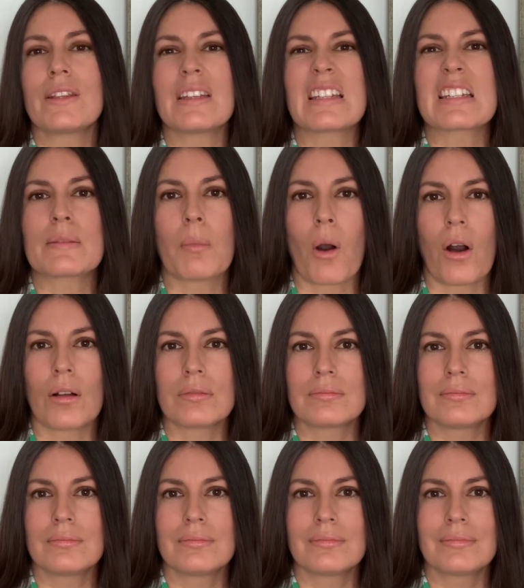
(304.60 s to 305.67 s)
small.
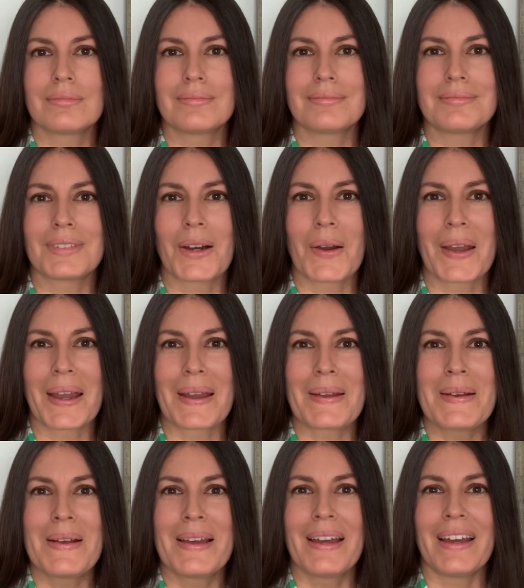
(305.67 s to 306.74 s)

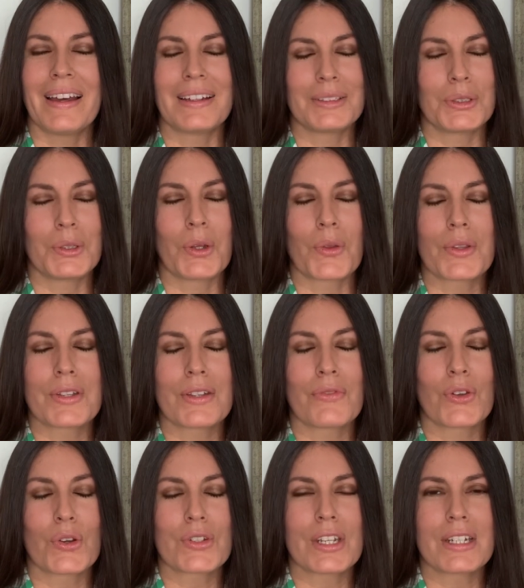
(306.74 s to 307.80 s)
Okay, you know this if
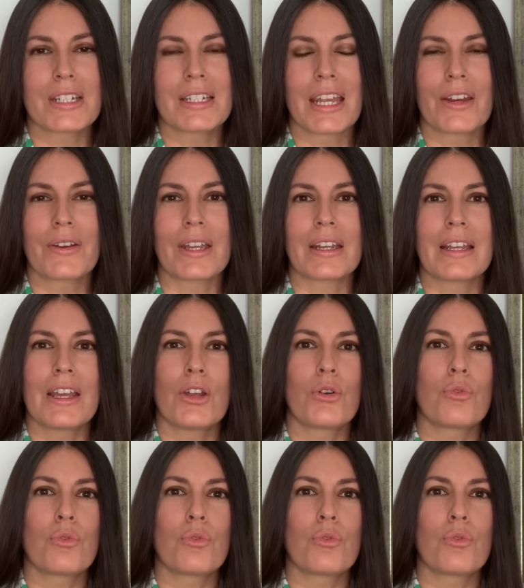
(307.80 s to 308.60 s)
you're a Sagittarian.